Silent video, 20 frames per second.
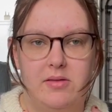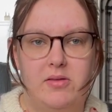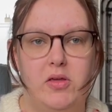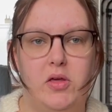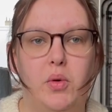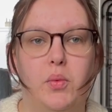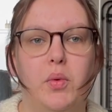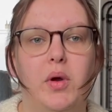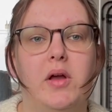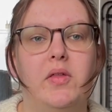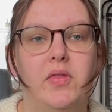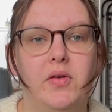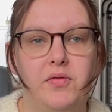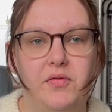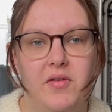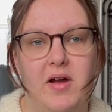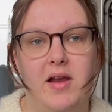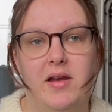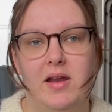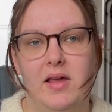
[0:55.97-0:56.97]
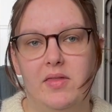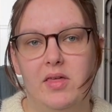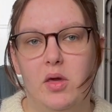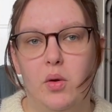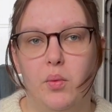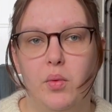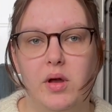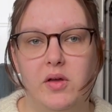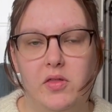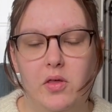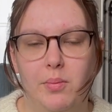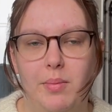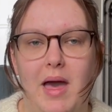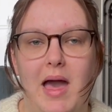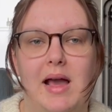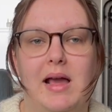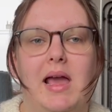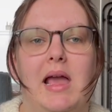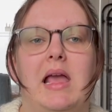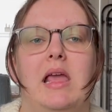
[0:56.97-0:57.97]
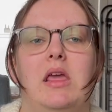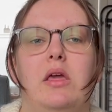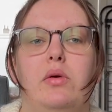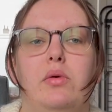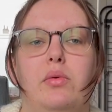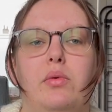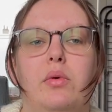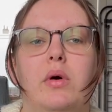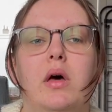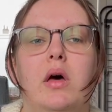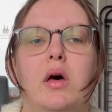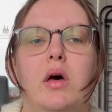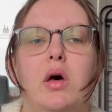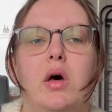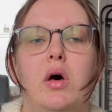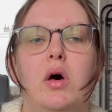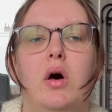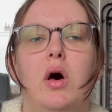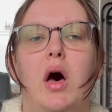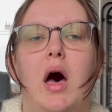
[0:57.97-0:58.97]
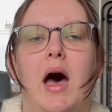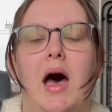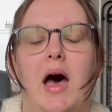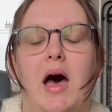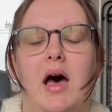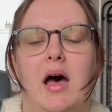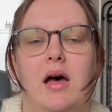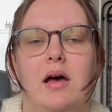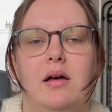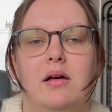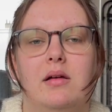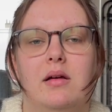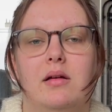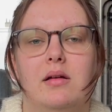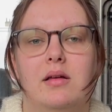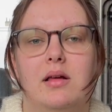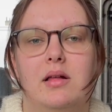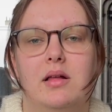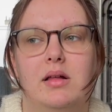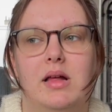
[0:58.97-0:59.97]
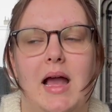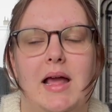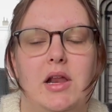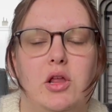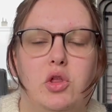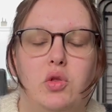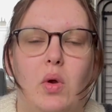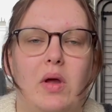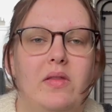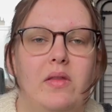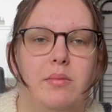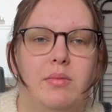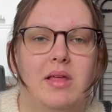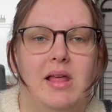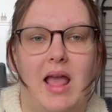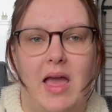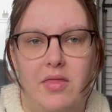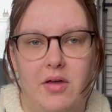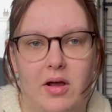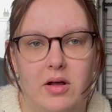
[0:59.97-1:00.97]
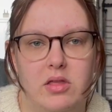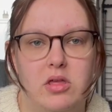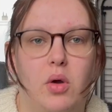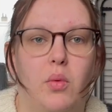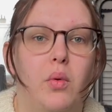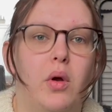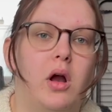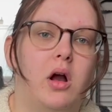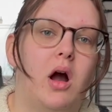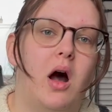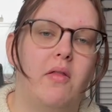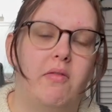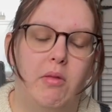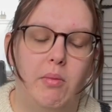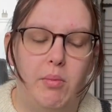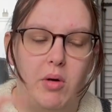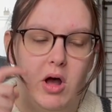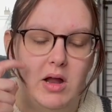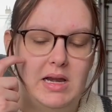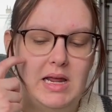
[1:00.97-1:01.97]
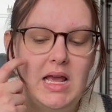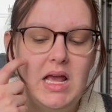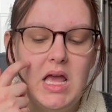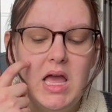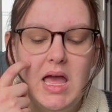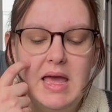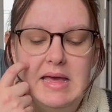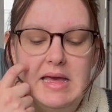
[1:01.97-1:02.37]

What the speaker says: So you work the front and then you work the back and you kind of join them together to work on the body.